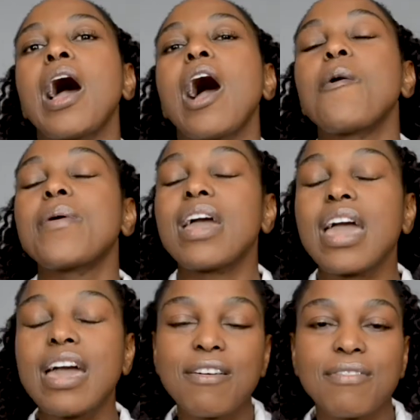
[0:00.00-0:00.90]

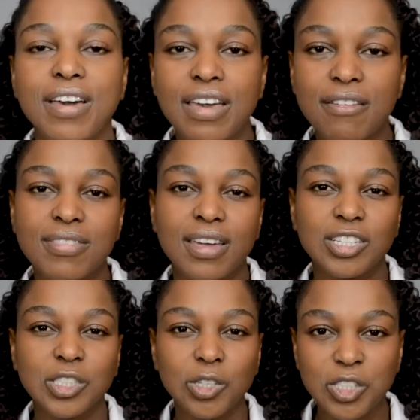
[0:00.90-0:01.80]
However, if that
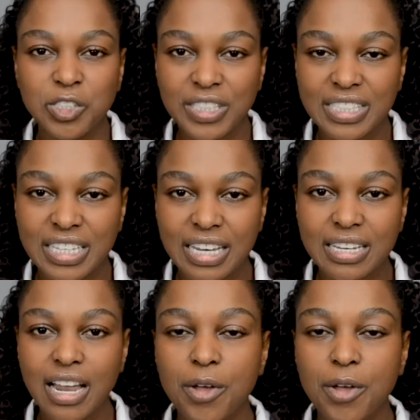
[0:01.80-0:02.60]
is not treated,